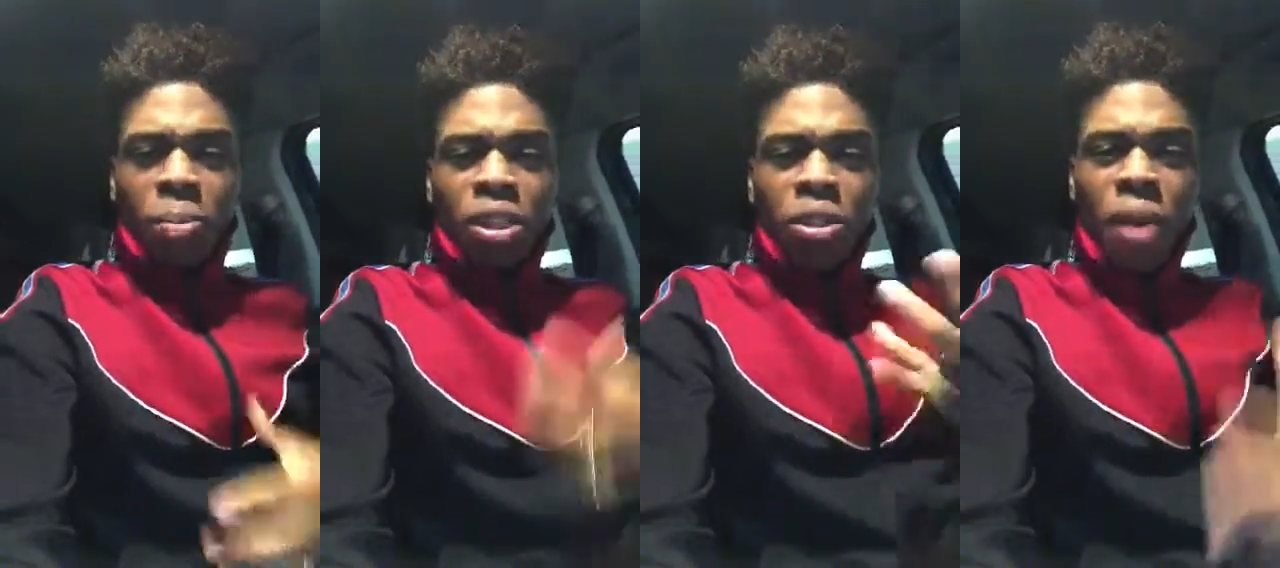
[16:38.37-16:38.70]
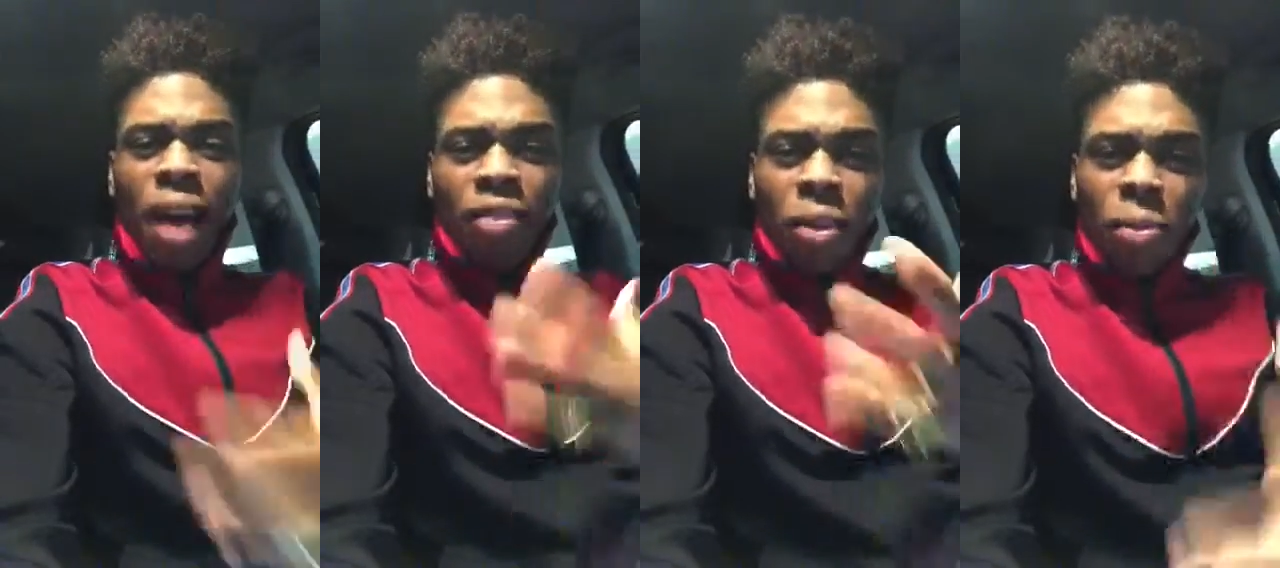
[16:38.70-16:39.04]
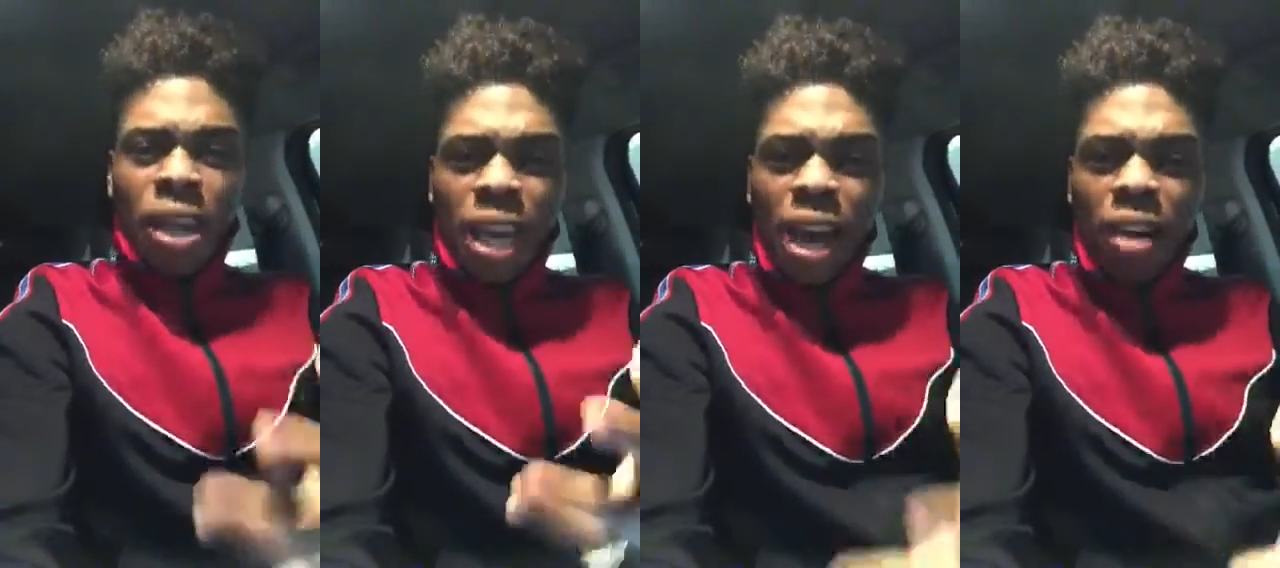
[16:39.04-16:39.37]
but you have to
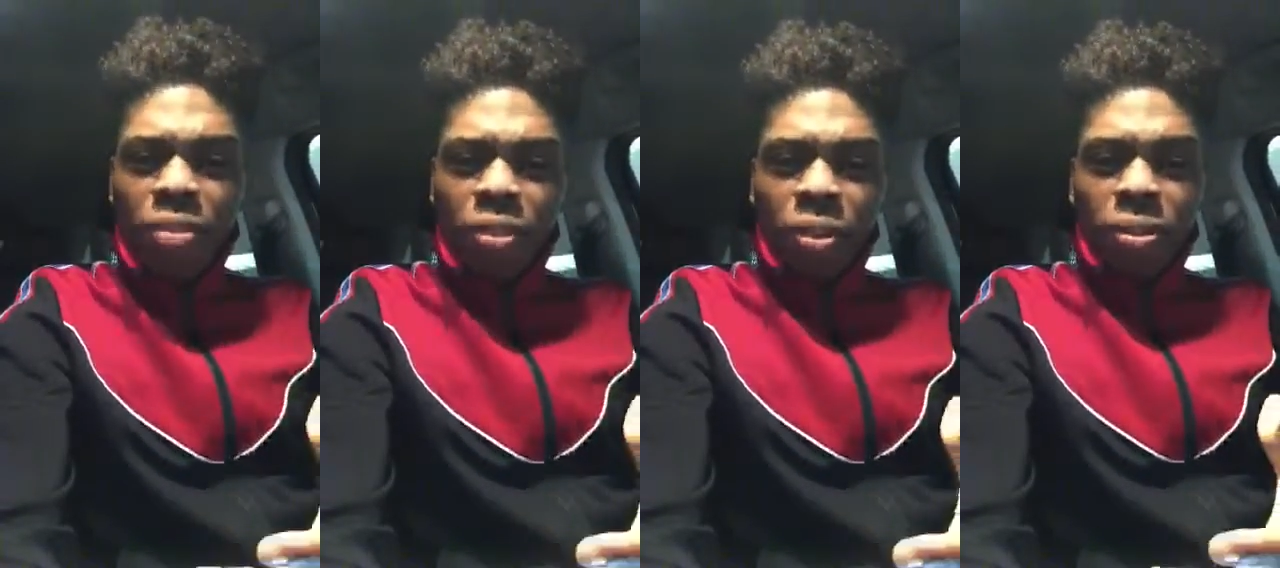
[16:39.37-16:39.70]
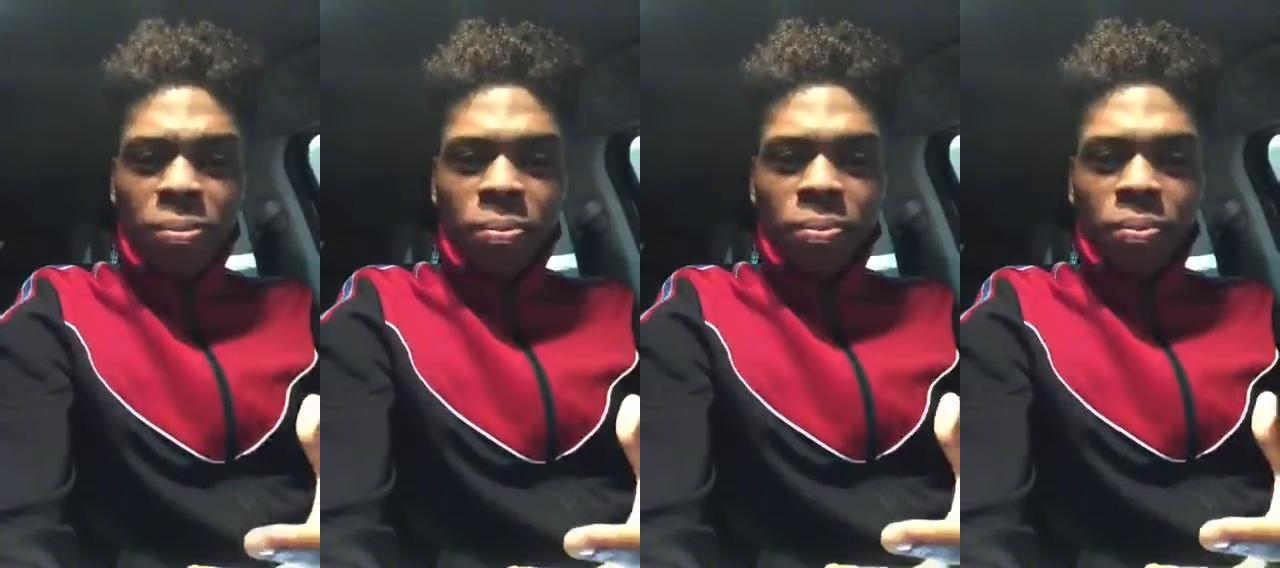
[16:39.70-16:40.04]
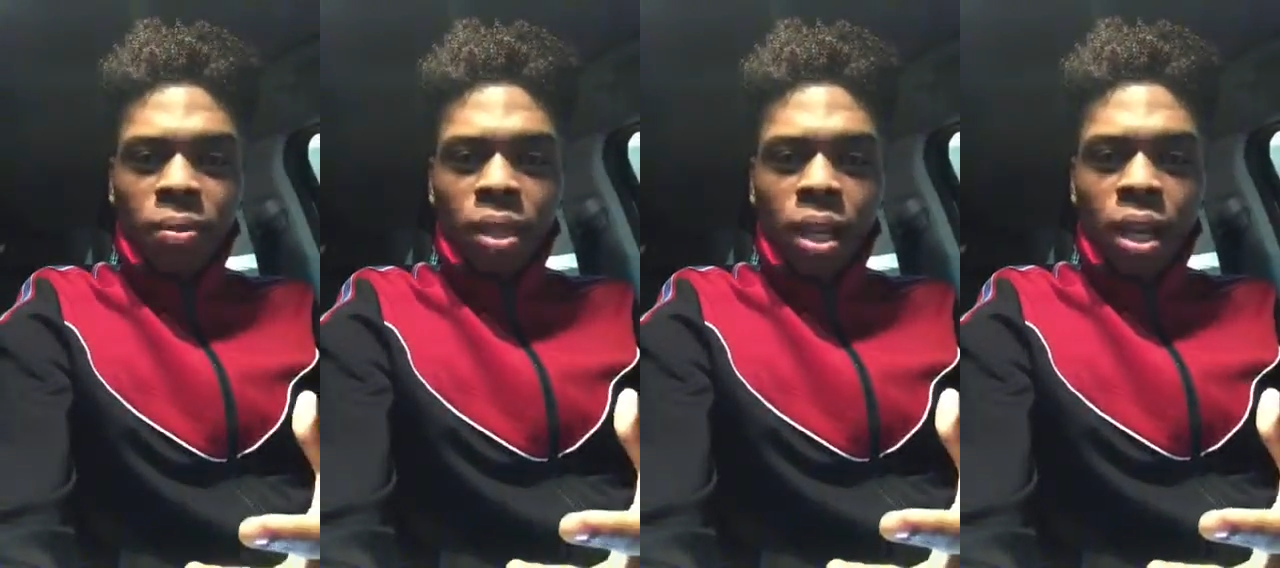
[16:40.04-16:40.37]
be careful
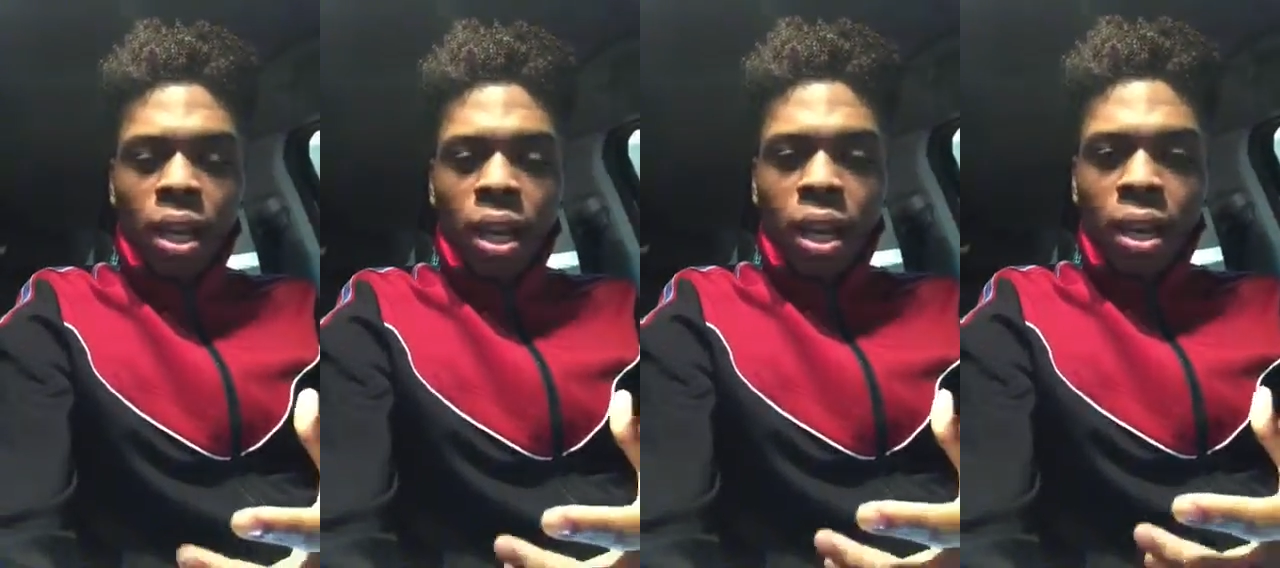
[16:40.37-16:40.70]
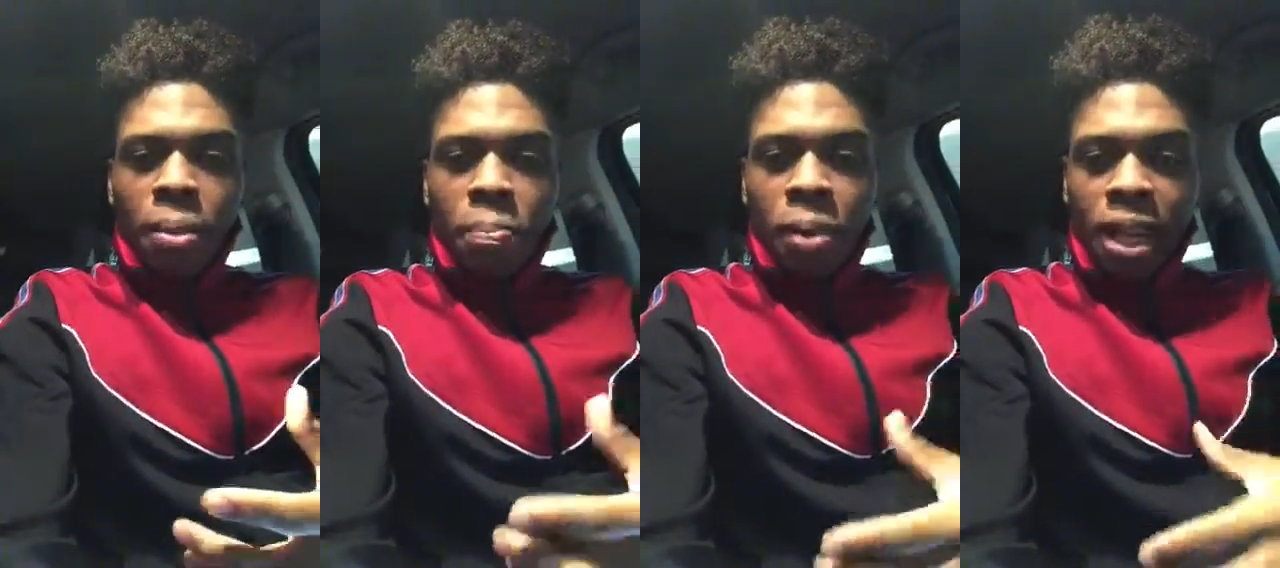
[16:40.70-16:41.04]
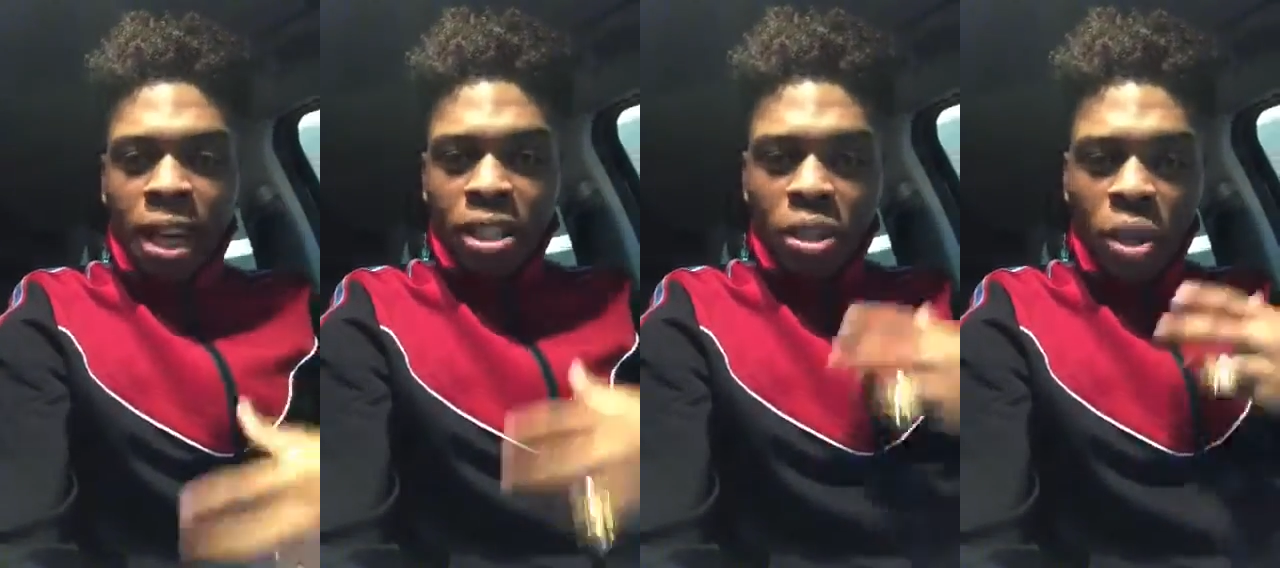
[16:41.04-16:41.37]

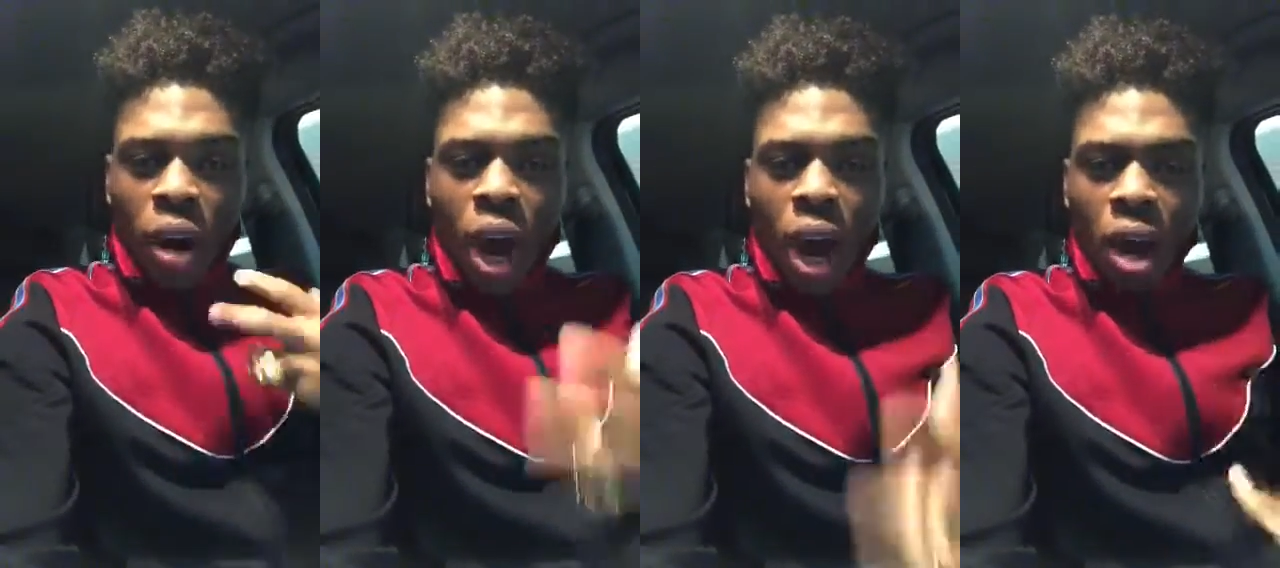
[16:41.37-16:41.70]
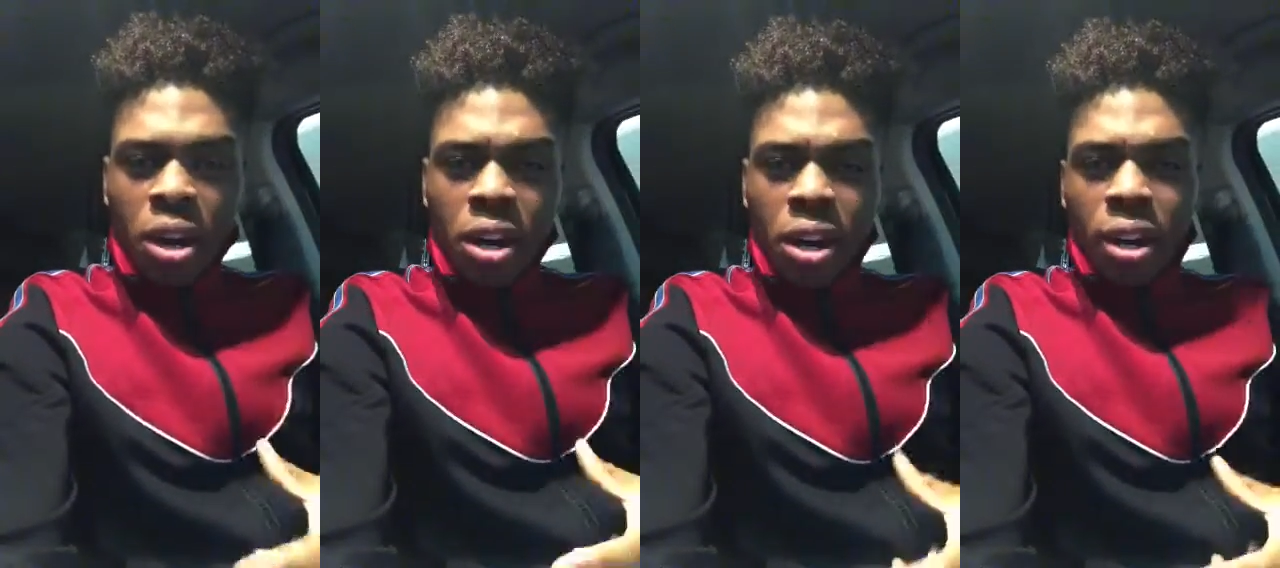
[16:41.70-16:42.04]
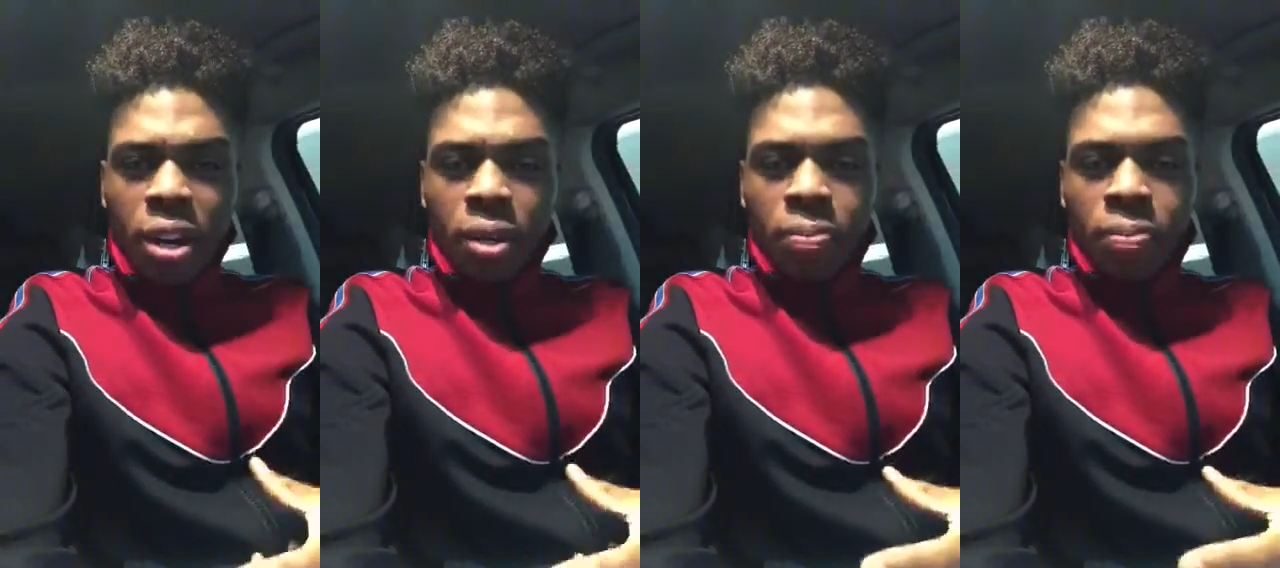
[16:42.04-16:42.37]
because your hunger